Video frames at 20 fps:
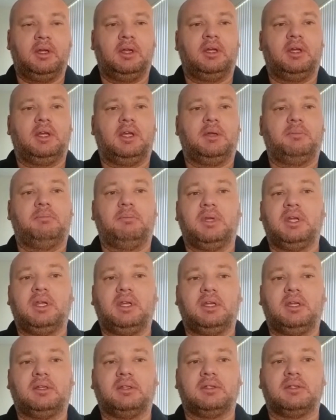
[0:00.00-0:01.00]
It
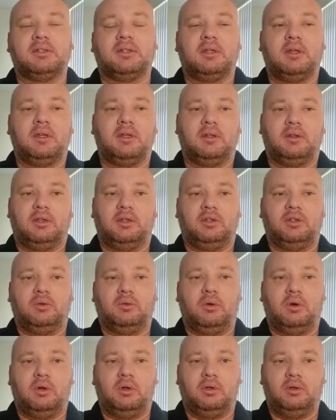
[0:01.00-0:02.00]
means that you
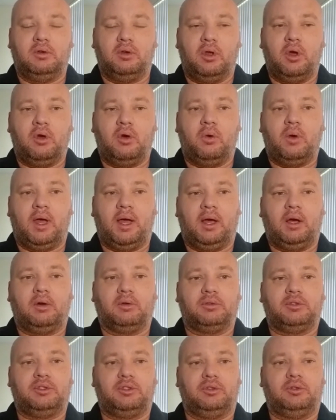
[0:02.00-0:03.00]
know how
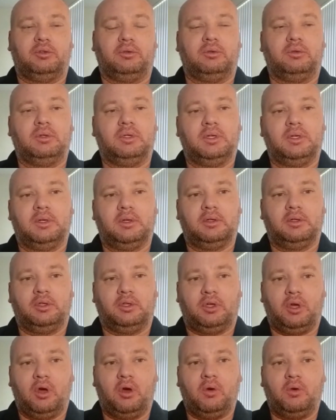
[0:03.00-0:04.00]
to
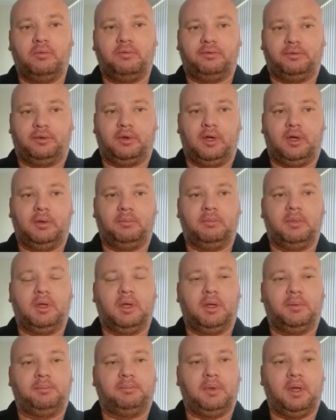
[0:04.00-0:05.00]
go from
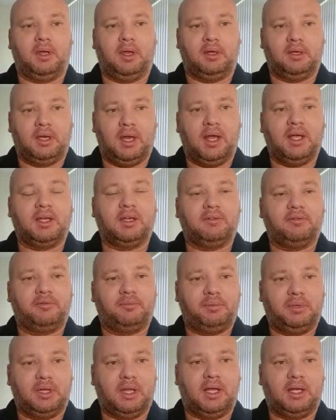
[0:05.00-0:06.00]
a negative
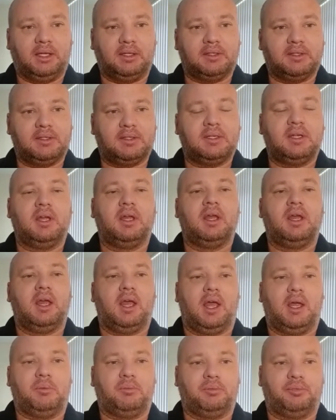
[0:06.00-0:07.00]
place
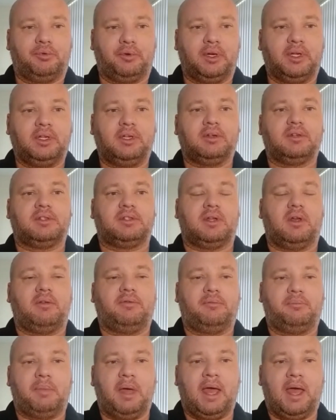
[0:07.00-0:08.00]
and bring
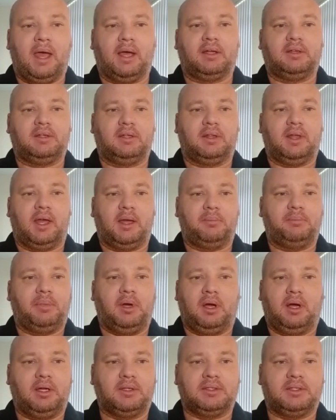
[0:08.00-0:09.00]
yourself back to that
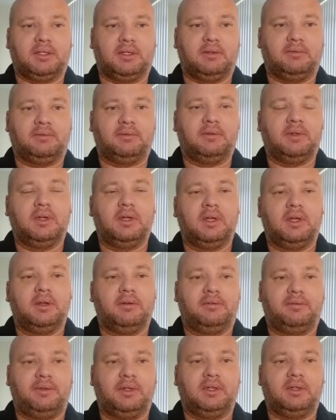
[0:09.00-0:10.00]
positive
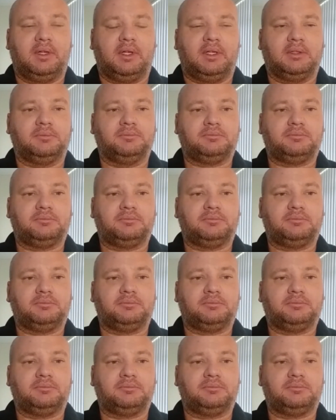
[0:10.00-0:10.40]
feeling